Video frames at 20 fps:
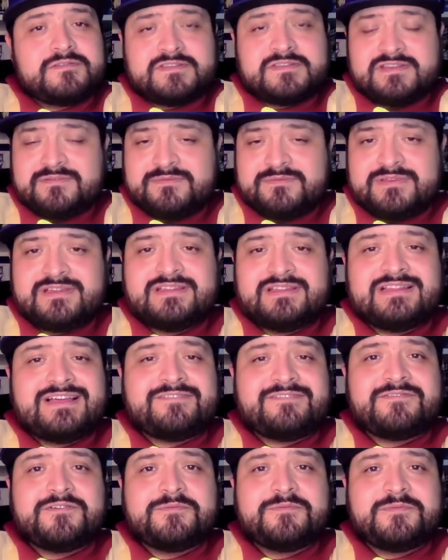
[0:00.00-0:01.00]
seen me in
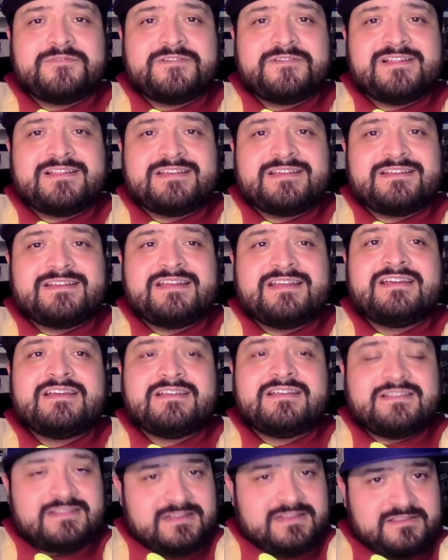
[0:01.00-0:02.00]
Left Field Pavilion.
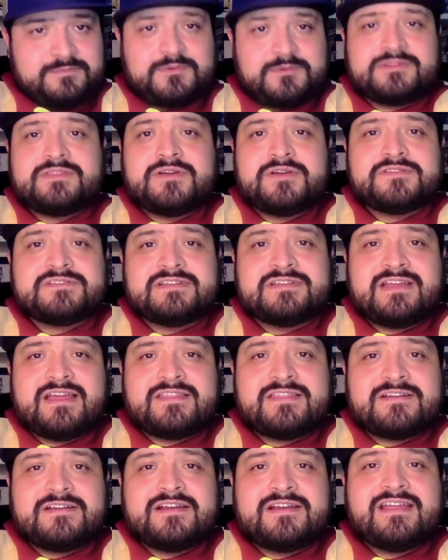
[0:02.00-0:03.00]
Let's put those
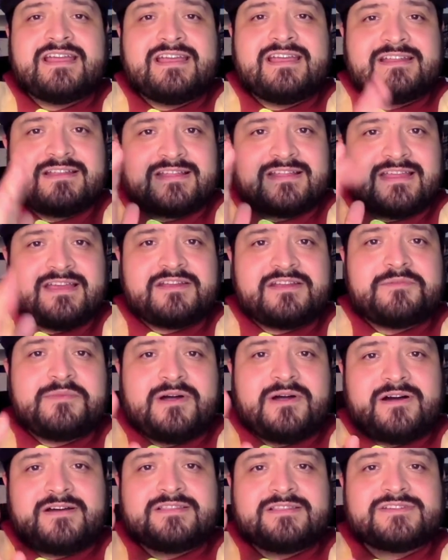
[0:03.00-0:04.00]
together and get him
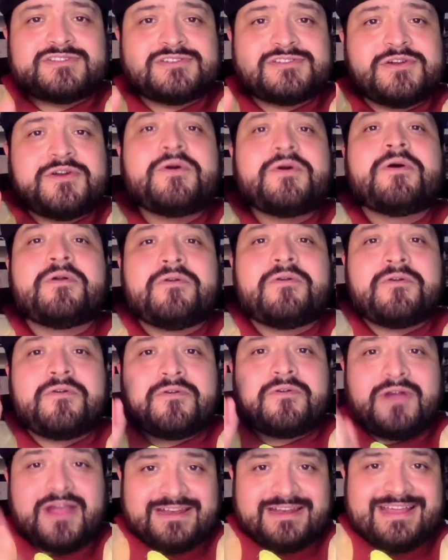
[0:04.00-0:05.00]
on the show right